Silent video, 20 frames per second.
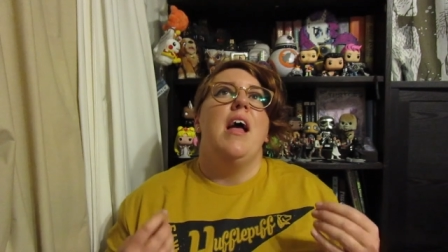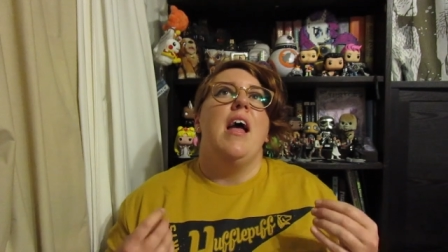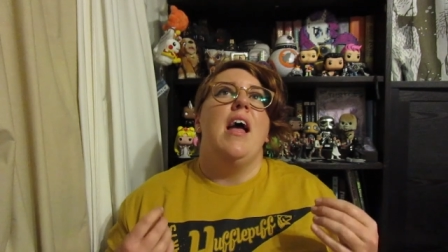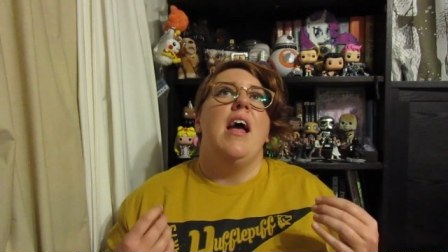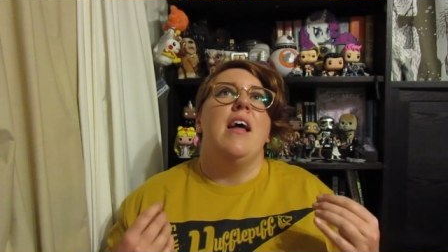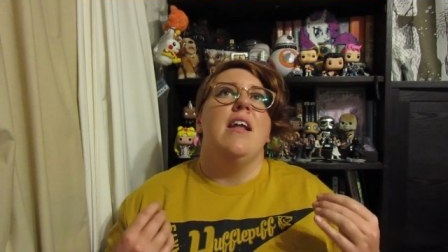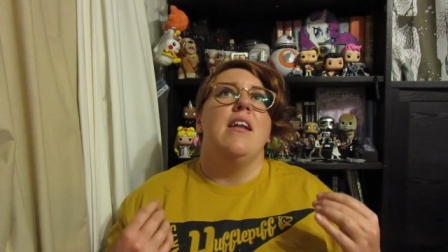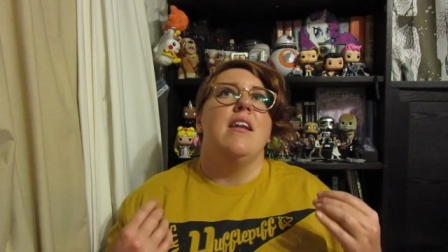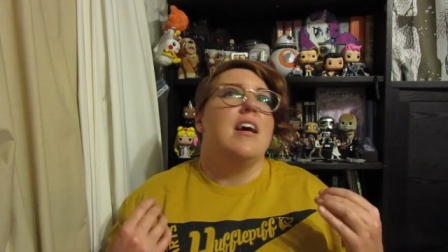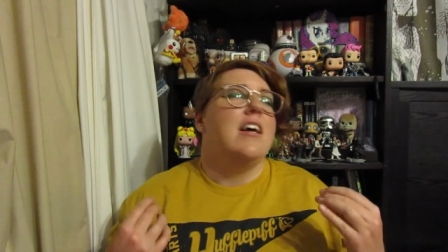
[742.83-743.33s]

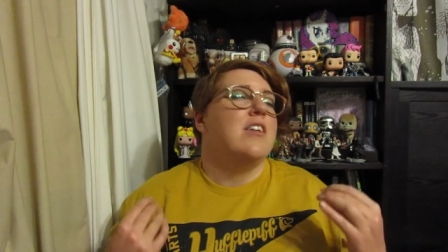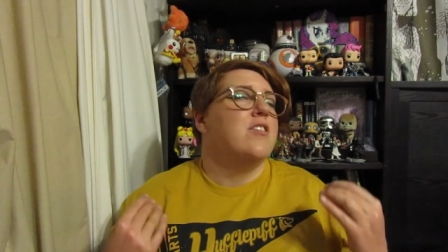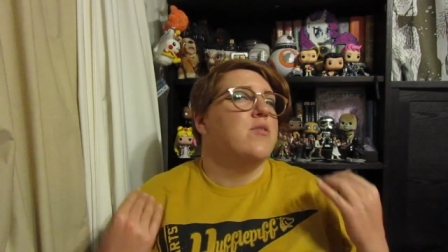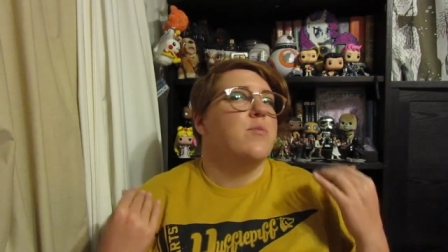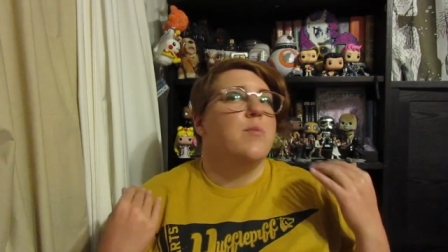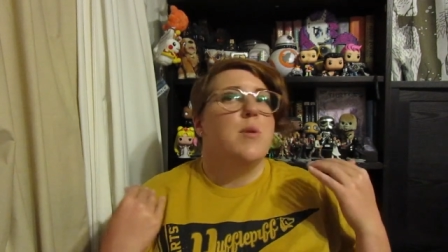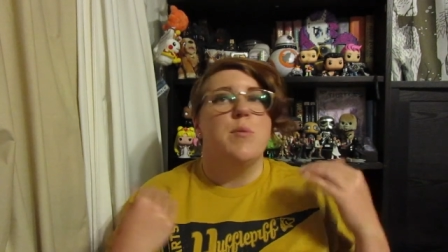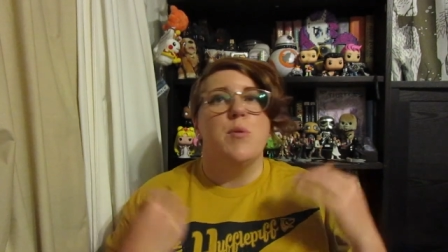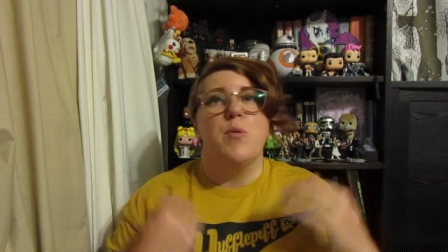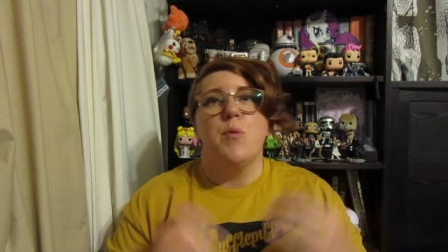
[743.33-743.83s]
And I
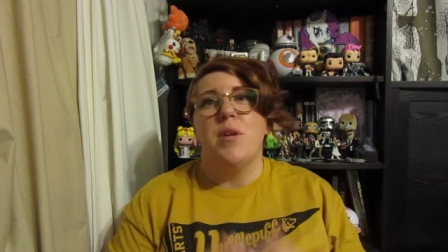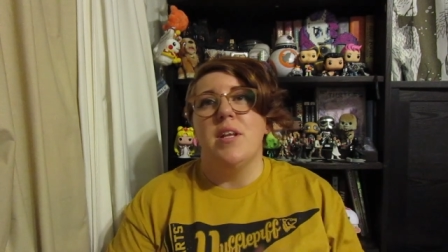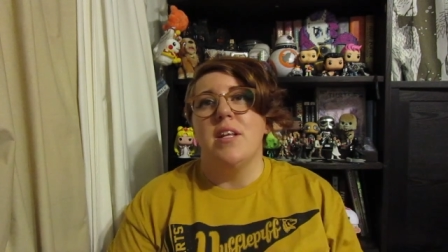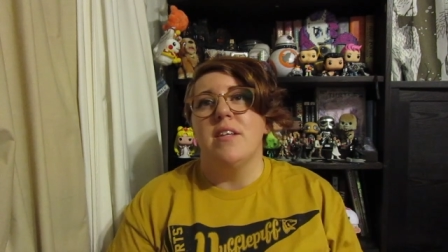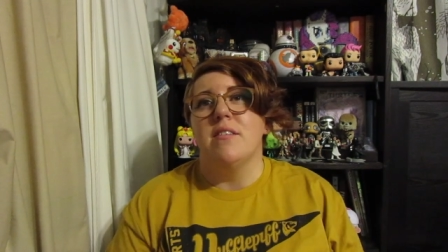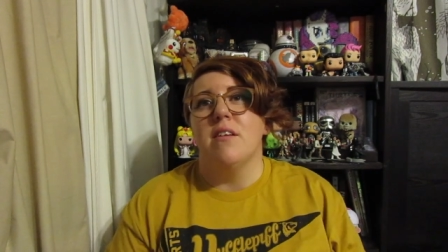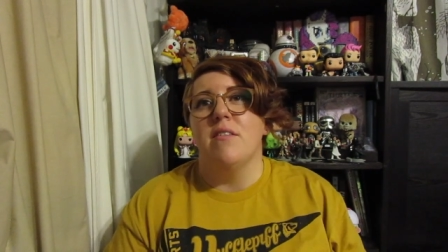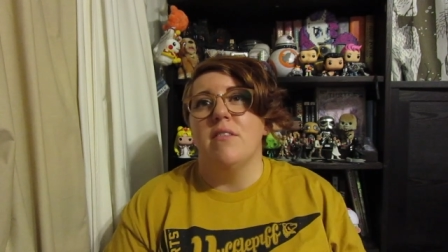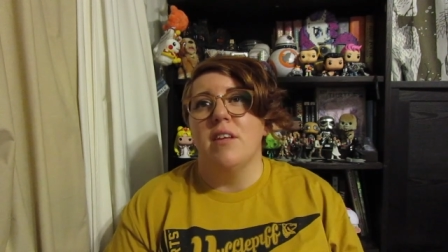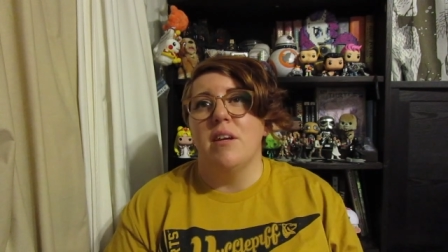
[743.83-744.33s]
just remember reading
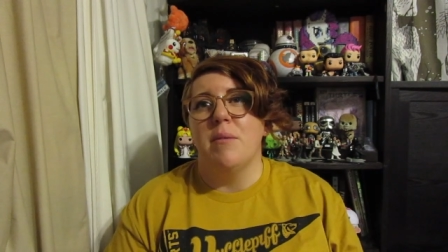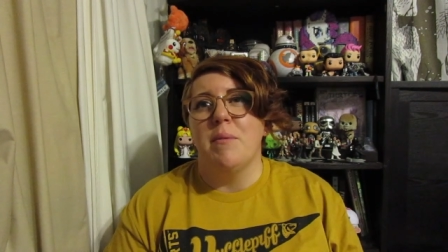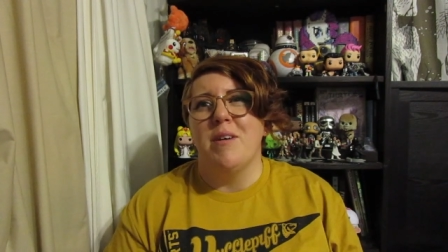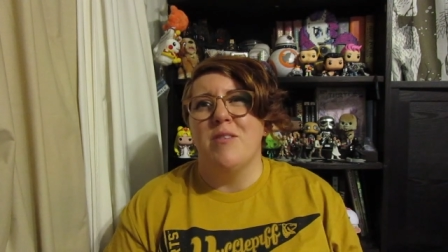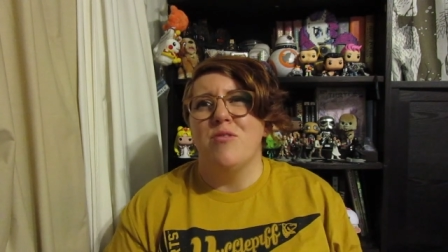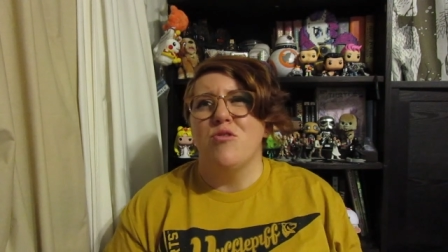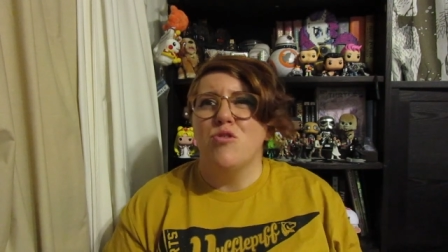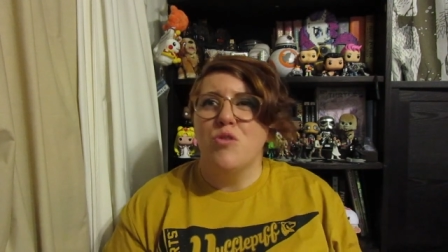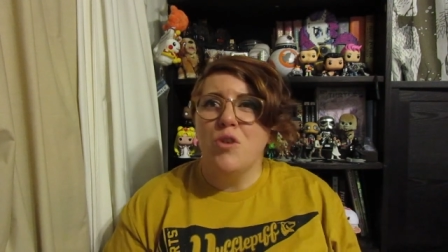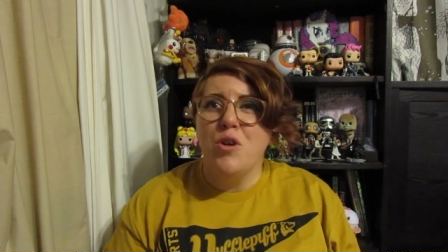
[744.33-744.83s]
something
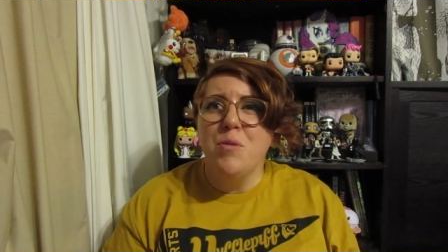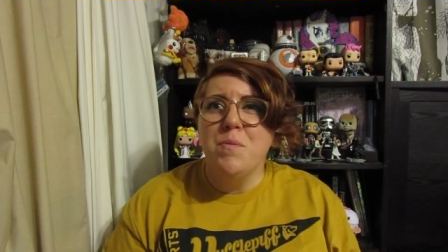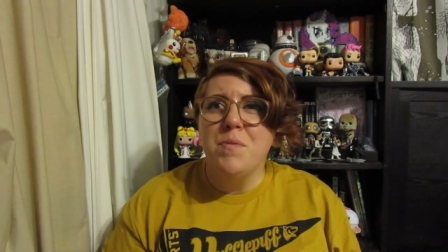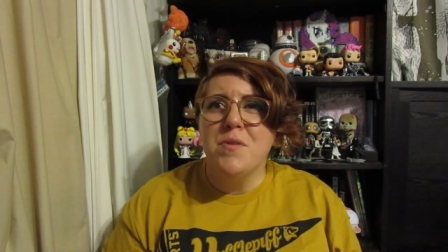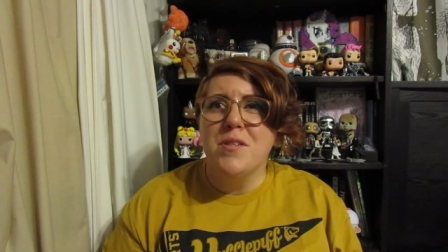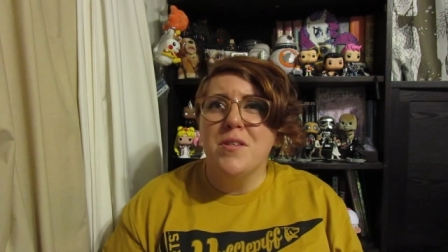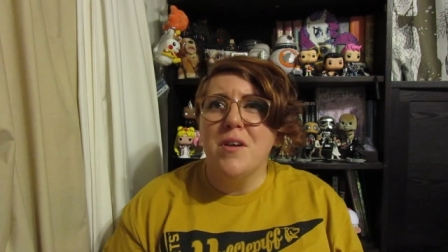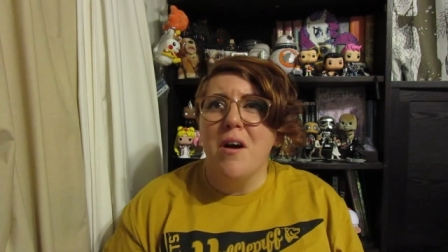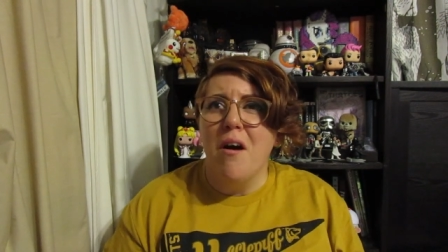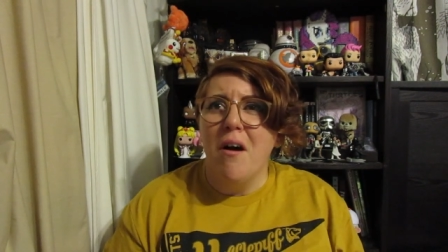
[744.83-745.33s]
about
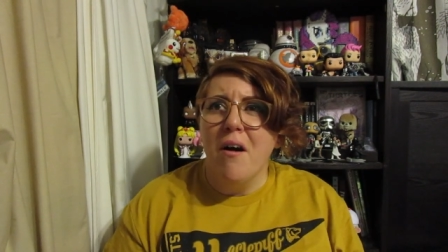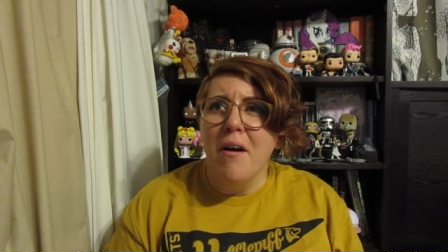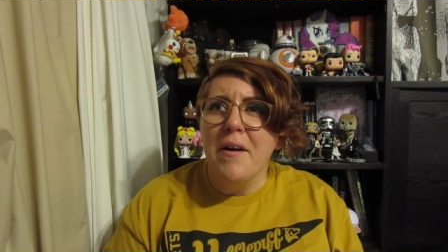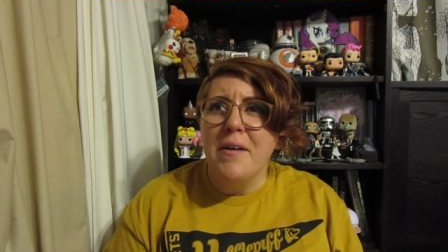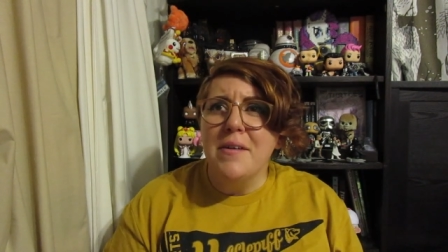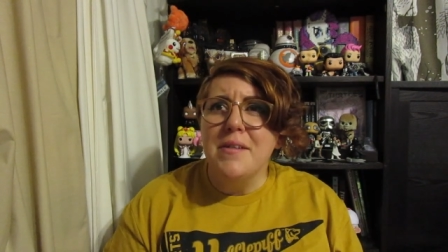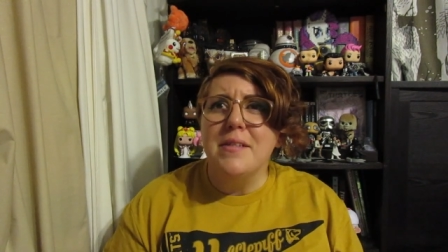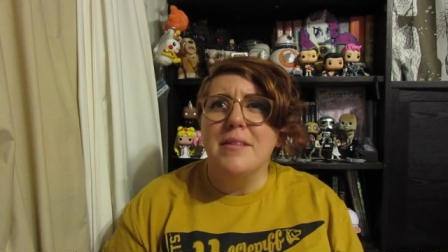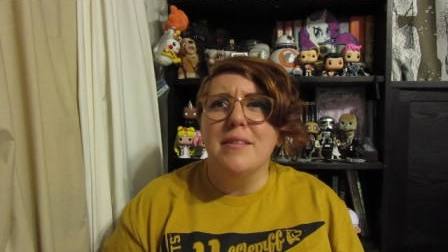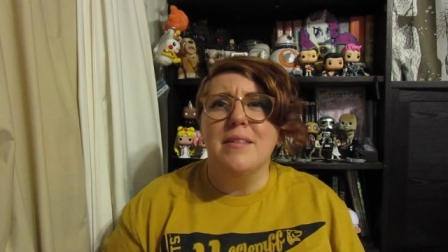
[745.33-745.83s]
tropes
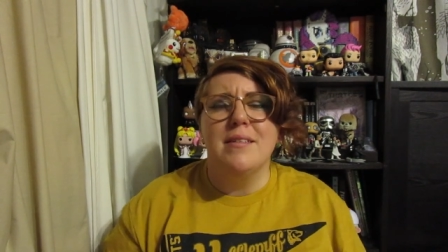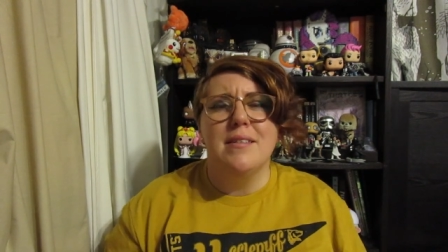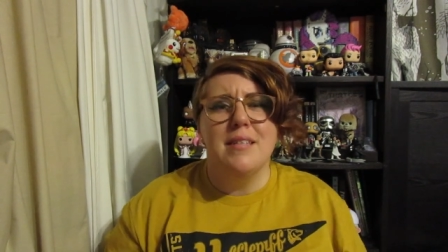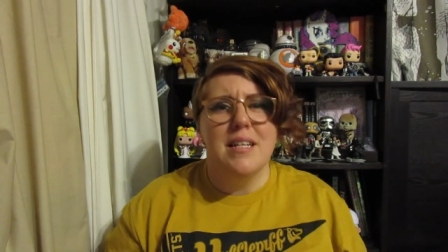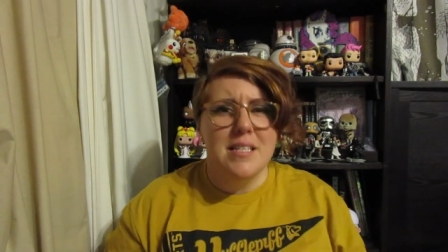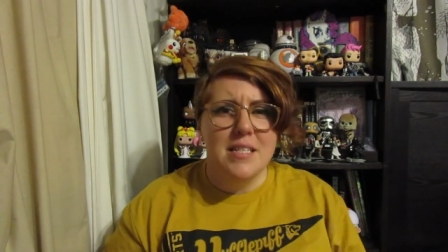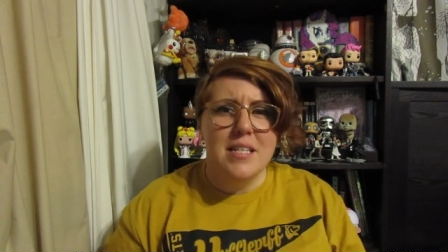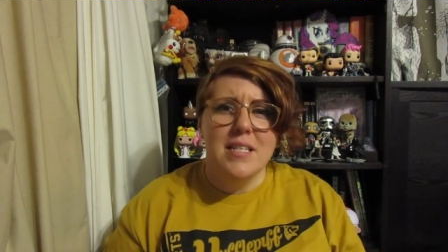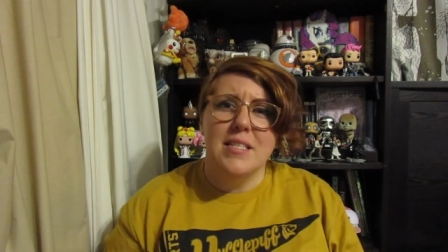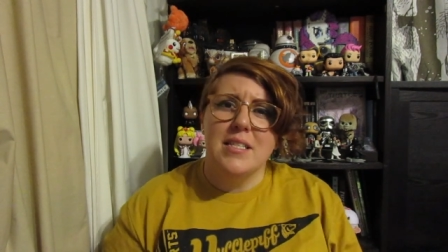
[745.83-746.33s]
aren't
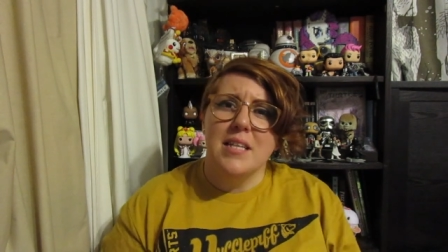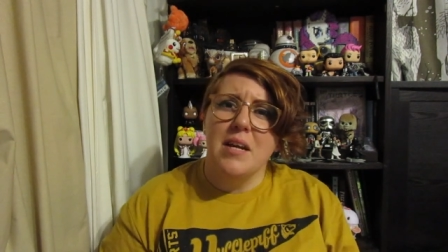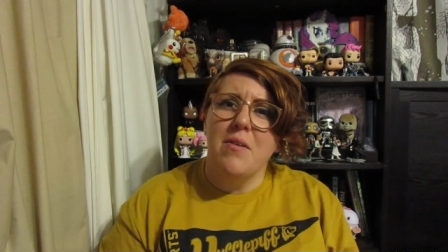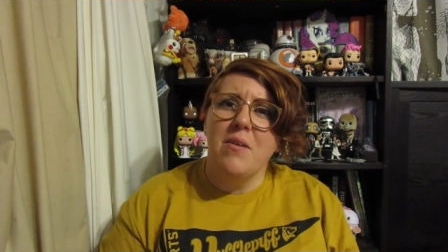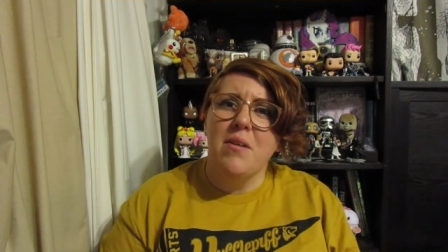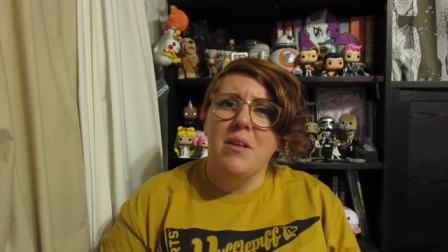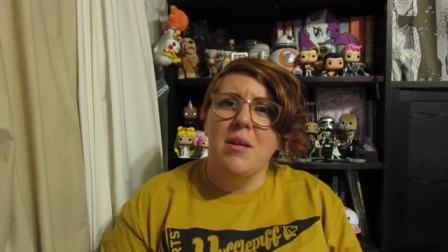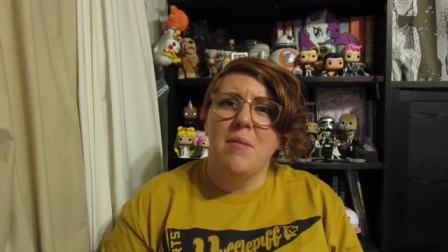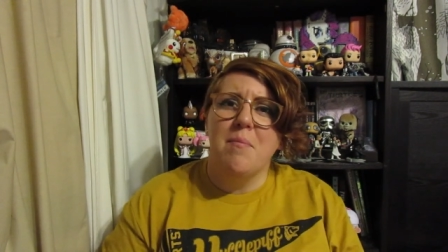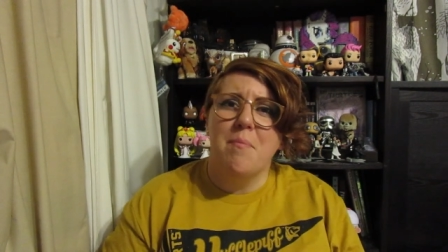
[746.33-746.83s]

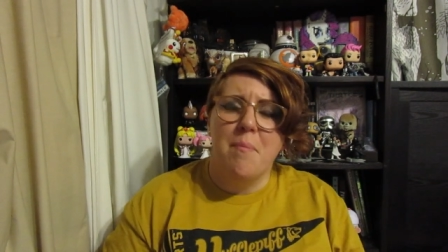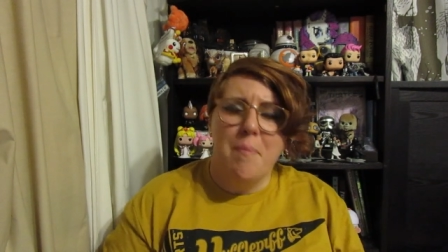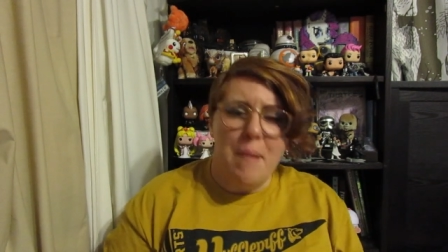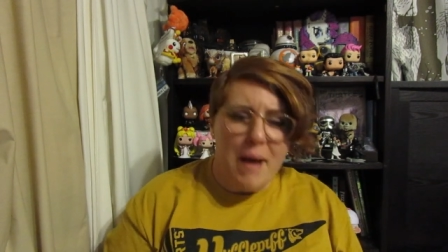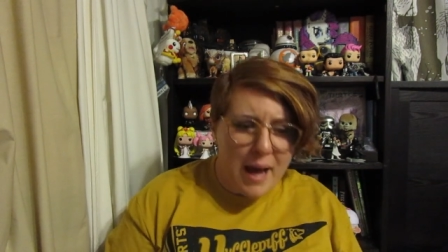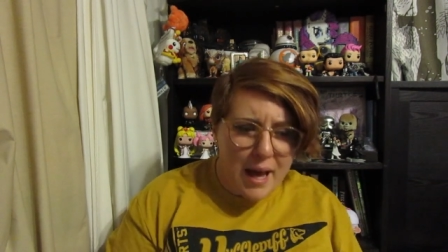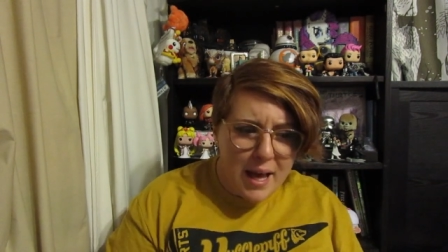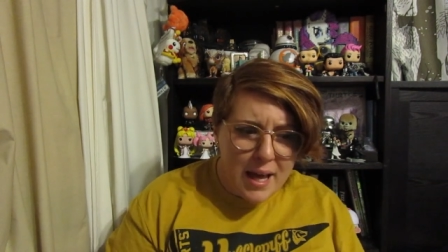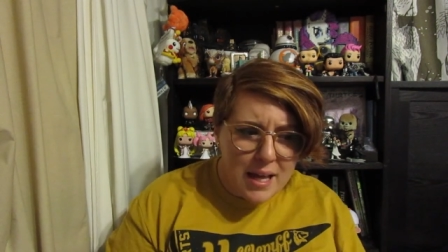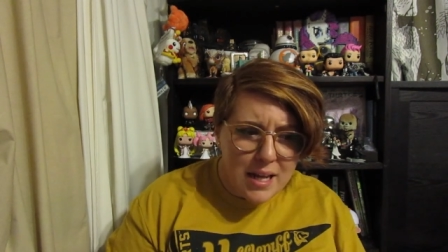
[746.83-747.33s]
necessarily
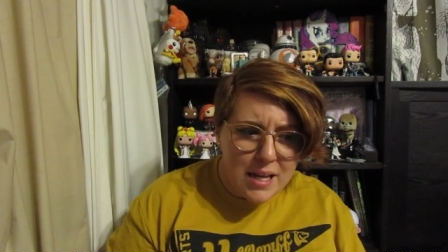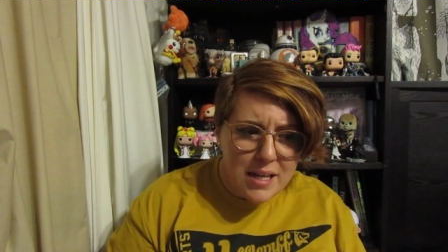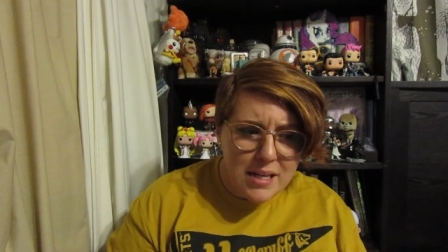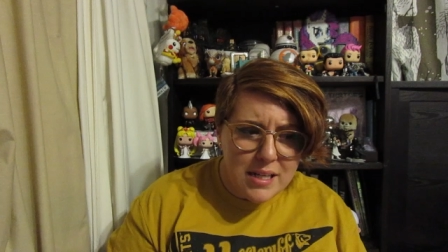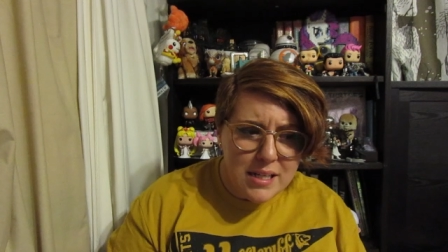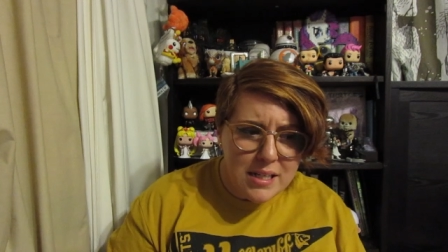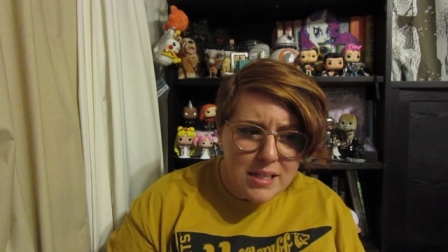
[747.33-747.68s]
bad.